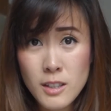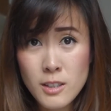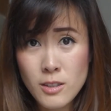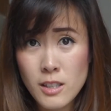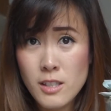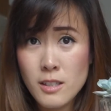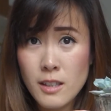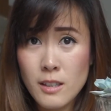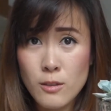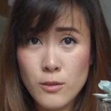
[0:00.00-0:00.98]
So I just
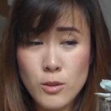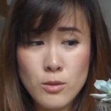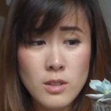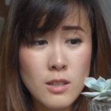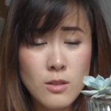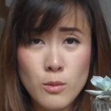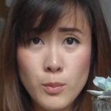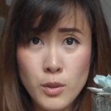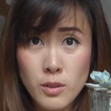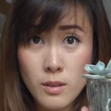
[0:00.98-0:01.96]
kind of used it to
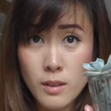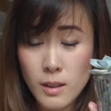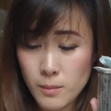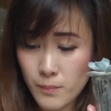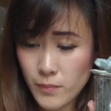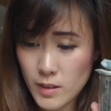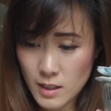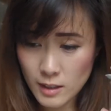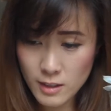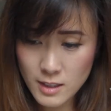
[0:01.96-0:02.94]
put the
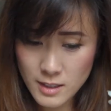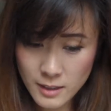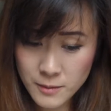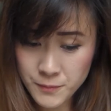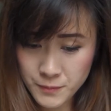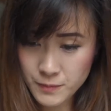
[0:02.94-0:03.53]
succulents in.